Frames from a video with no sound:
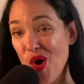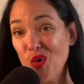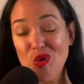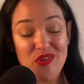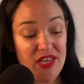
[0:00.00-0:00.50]

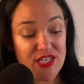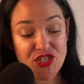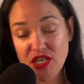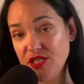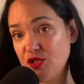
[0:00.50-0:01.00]
or they
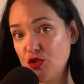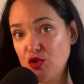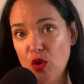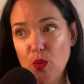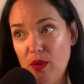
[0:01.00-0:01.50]
just
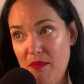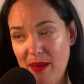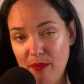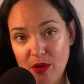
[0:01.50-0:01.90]
don't remember.